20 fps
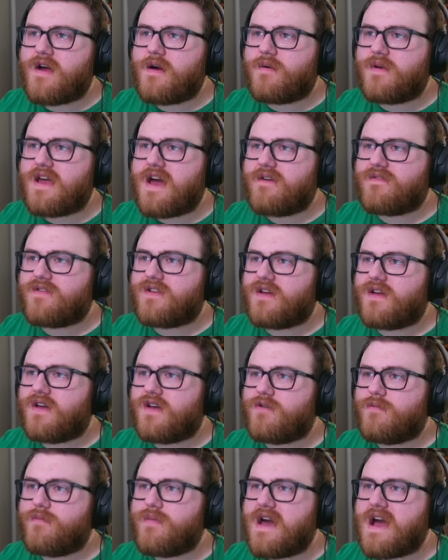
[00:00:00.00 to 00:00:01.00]
I would have to
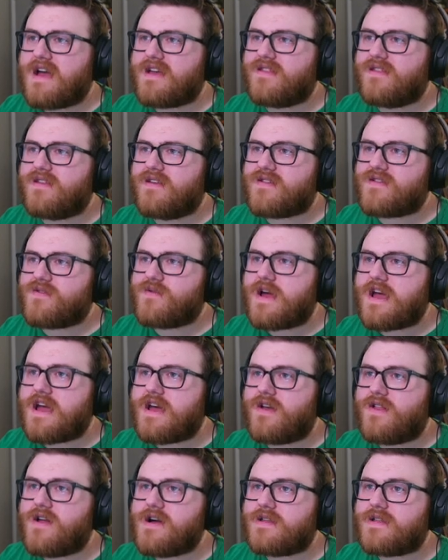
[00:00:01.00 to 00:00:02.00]
go back this way
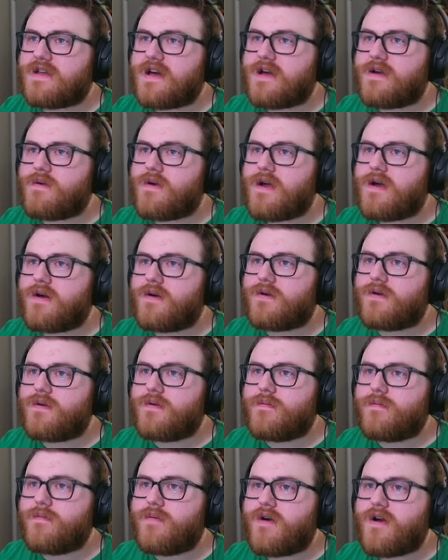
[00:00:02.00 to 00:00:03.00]
along that road,
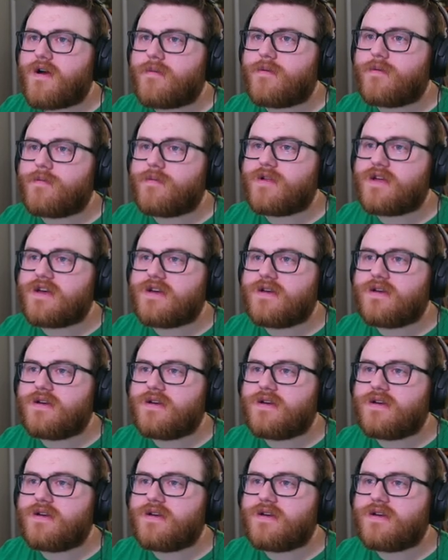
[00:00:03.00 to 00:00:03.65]
probably.